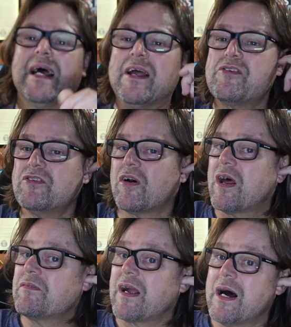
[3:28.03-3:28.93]
It's not
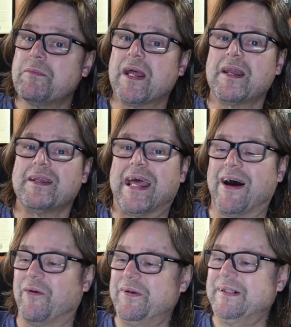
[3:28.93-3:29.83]
overcarbonated
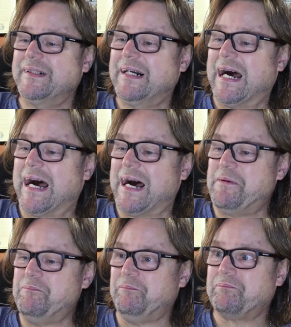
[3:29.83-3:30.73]
now.
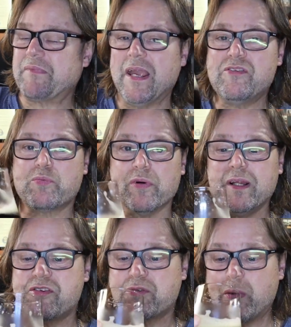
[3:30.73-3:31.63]
It's
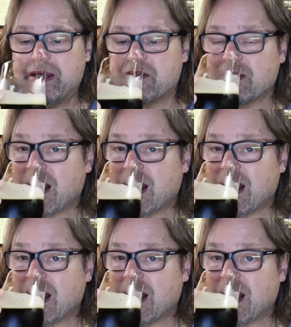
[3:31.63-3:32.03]
really sweet.